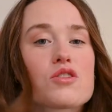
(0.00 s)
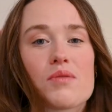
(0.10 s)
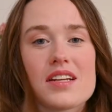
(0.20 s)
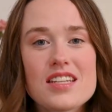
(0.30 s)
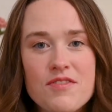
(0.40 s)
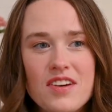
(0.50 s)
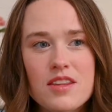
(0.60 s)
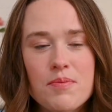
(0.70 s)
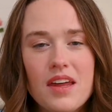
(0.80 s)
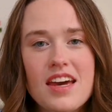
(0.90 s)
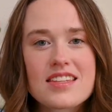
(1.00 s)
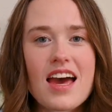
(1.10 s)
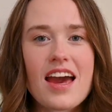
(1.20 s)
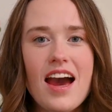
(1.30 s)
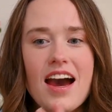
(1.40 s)
25th place,
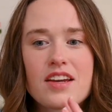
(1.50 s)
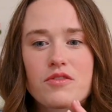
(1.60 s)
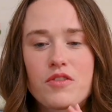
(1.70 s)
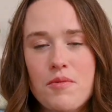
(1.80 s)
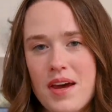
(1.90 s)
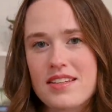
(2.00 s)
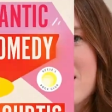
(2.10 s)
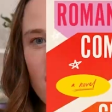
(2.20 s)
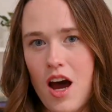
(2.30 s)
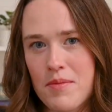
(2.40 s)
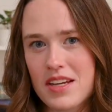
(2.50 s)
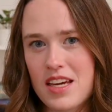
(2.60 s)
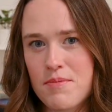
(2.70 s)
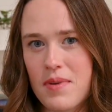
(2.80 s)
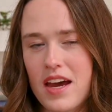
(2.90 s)
I had Romantic
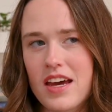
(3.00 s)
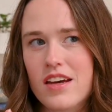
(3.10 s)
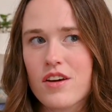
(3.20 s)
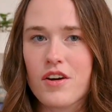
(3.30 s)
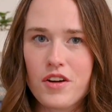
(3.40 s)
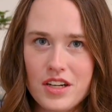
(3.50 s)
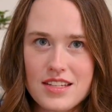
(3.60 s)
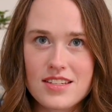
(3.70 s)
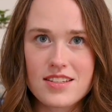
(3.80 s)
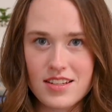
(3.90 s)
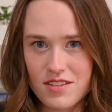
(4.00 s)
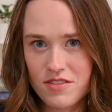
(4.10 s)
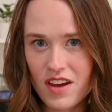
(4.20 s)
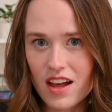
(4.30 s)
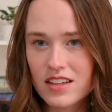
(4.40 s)
Comedy by Curtis
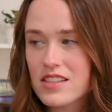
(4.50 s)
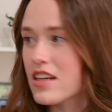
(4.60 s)
Sittenfeld.